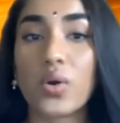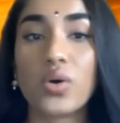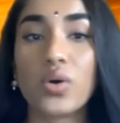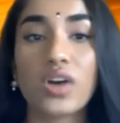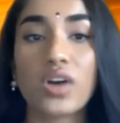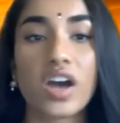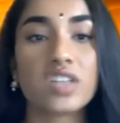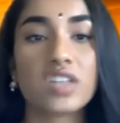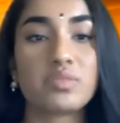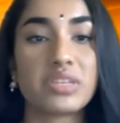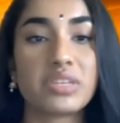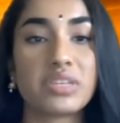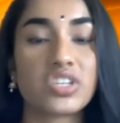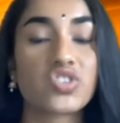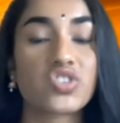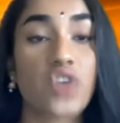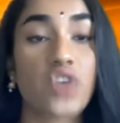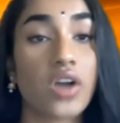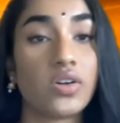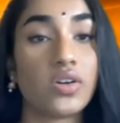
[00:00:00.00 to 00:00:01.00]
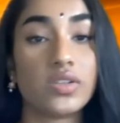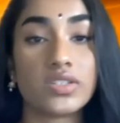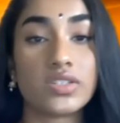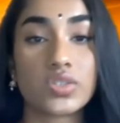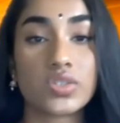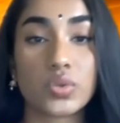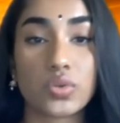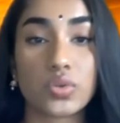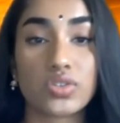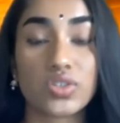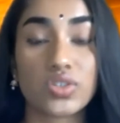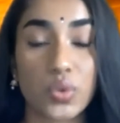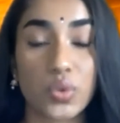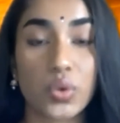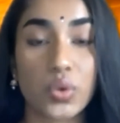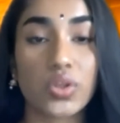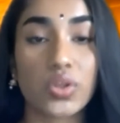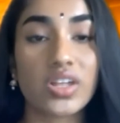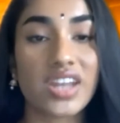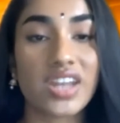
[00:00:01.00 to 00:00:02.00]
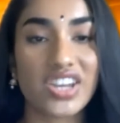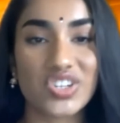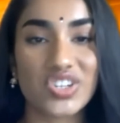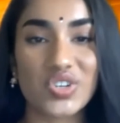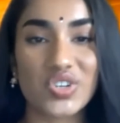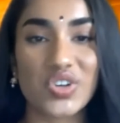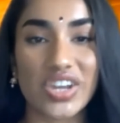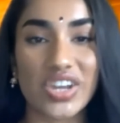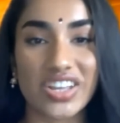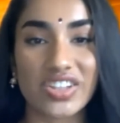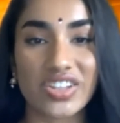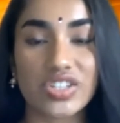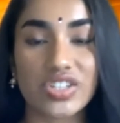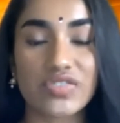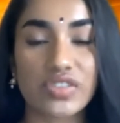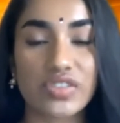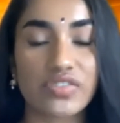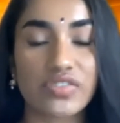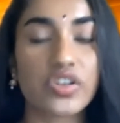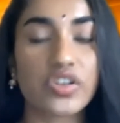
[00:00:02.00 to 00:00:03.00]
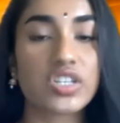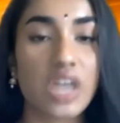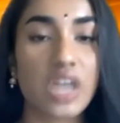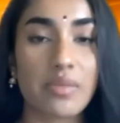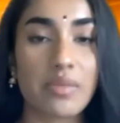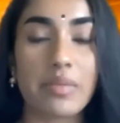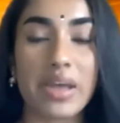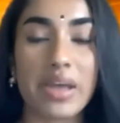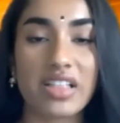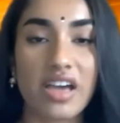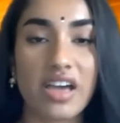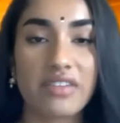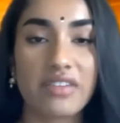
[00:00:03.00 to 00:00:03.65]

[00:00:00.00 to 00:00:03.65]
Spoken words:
caused me to struggle in school and extracurriculars for the first time in my life.